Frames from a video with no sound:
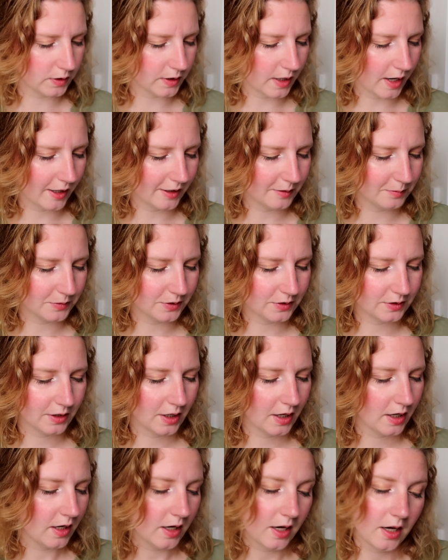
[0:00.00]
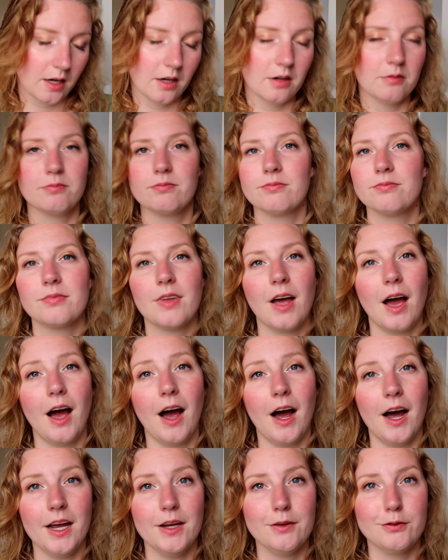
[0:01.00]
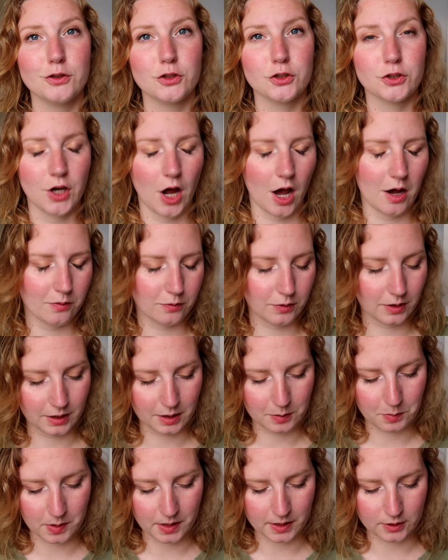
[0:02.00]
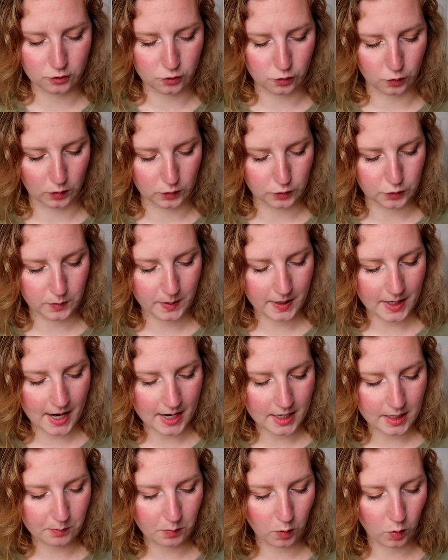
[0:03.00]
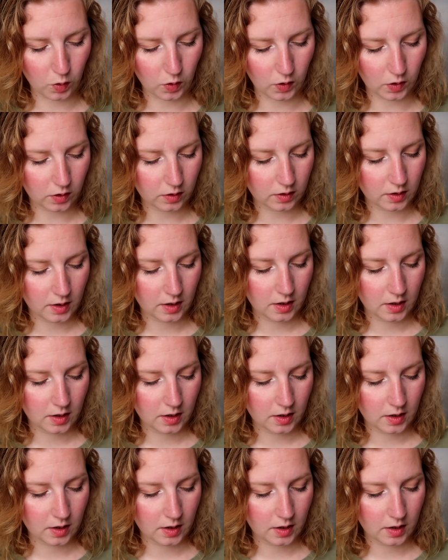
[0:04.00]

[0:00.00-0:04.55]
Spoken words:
times. I've just not really been drawn to it anymore.